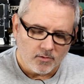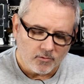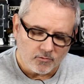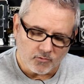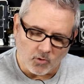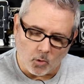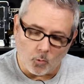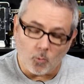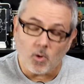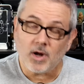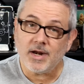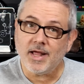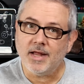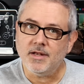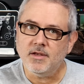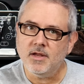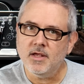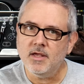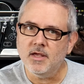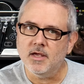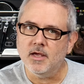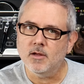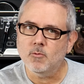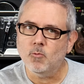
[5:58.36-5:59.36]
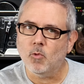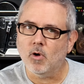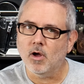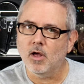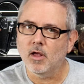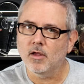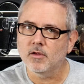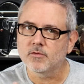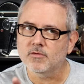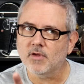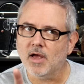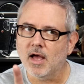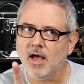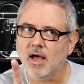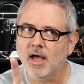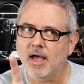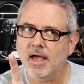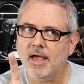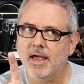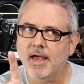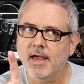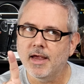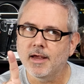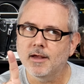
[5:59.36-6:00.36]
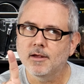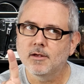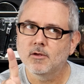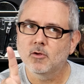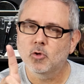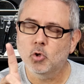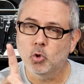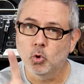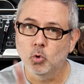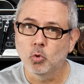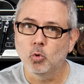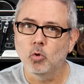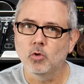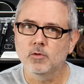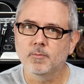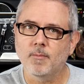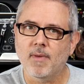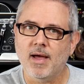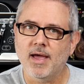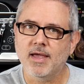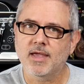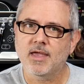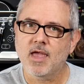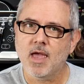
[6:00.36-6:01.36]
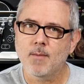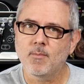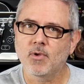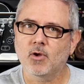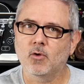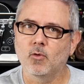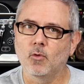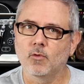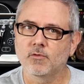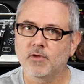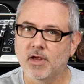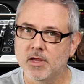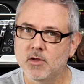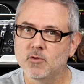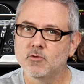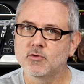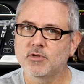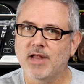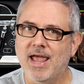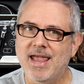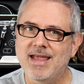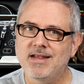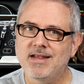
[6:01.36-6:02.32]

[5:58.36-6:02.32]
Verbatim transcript: So what I did was I cooled my chemicals, I used